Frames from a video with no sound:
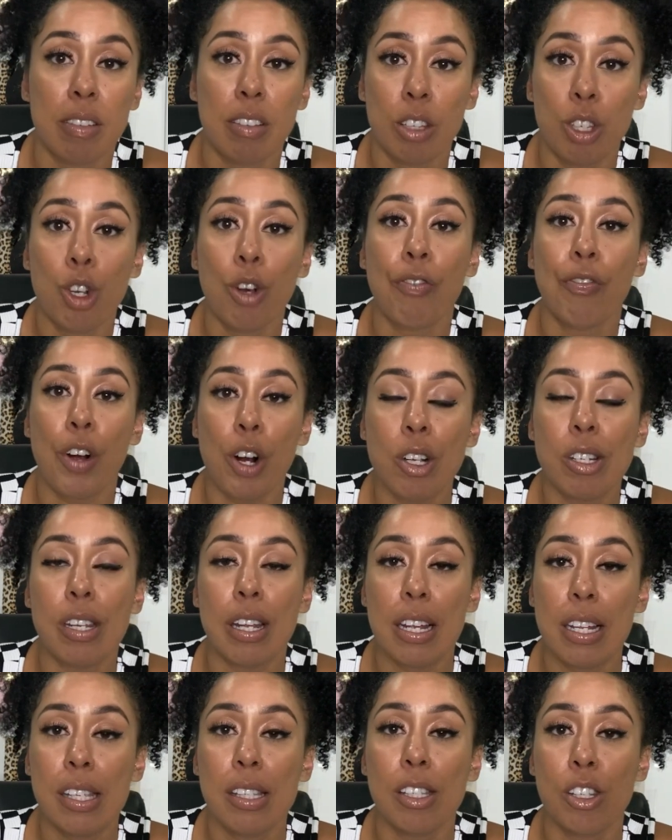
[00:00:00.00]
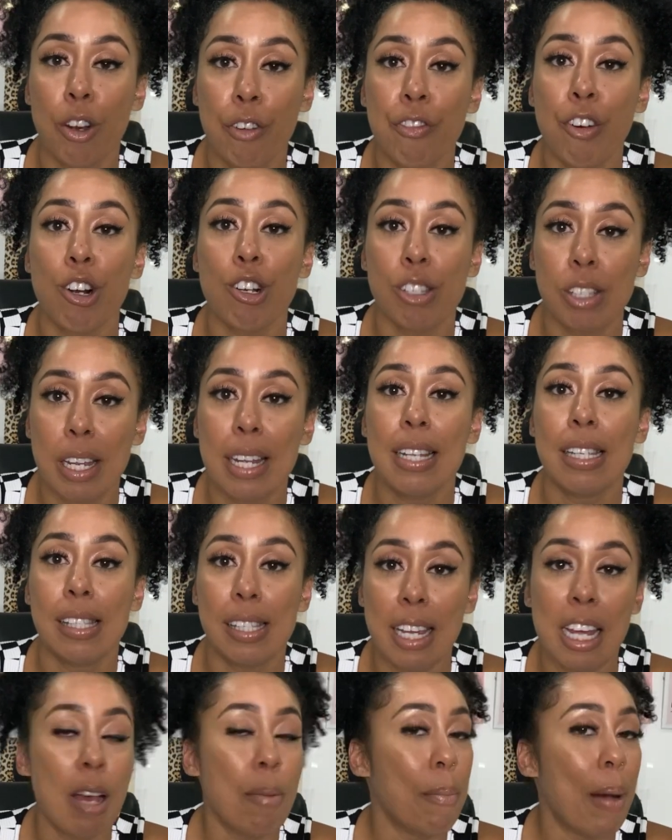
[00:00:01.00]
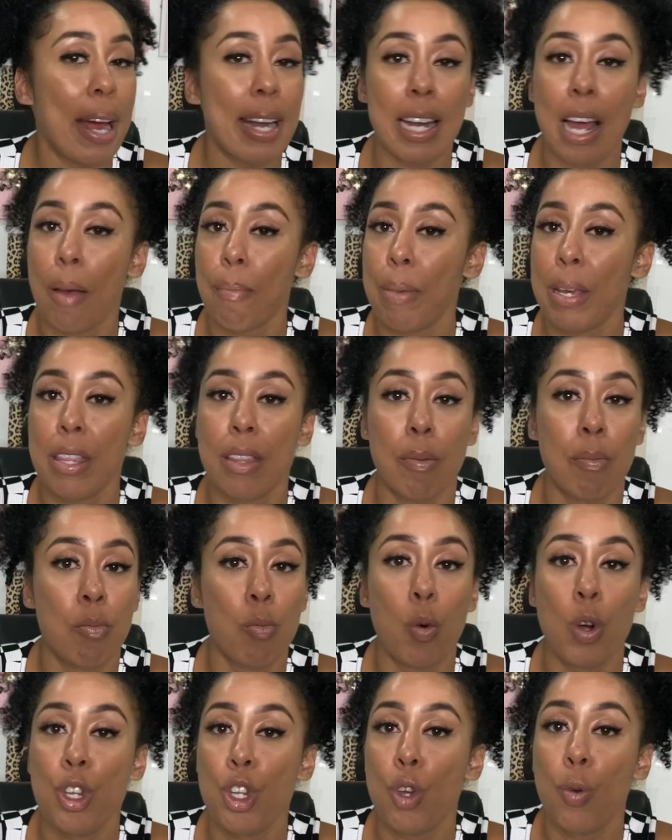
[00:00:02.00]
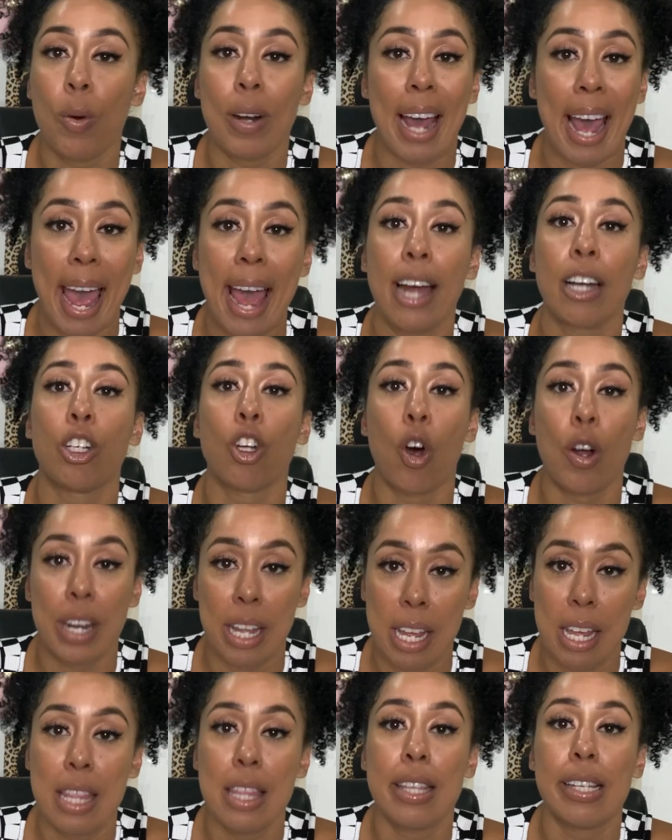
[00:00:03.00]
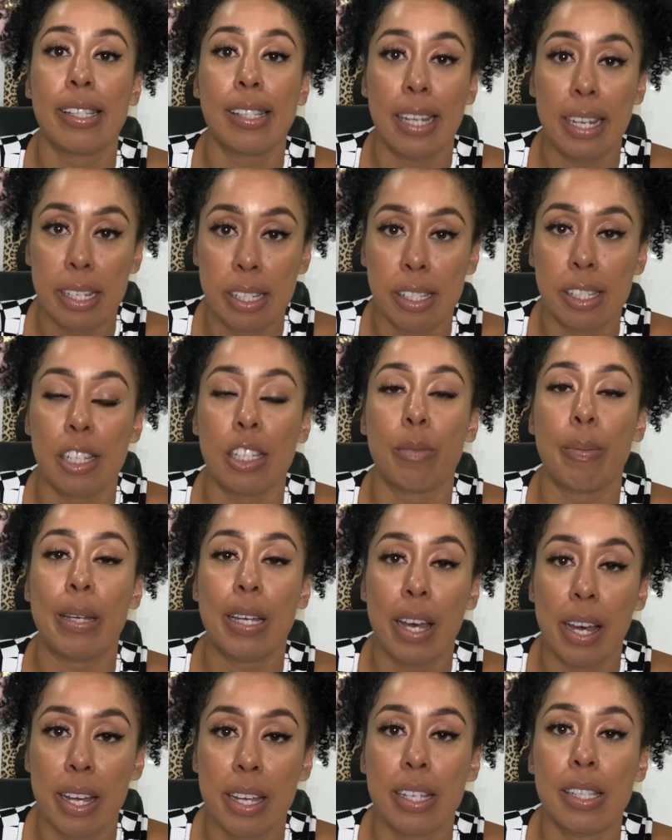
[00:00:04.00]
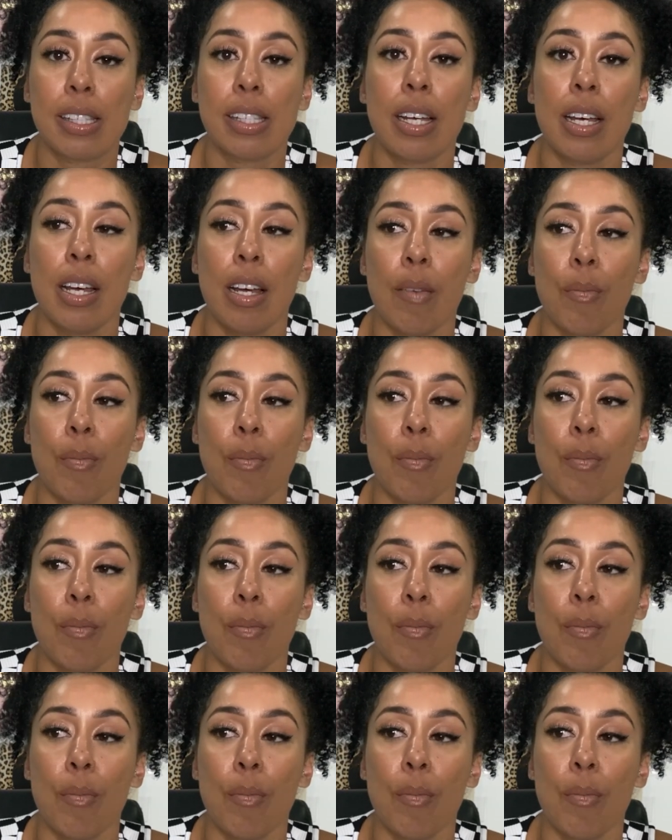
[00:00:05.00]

your first, in, your first instinct might not be the one you want to act on in this instance because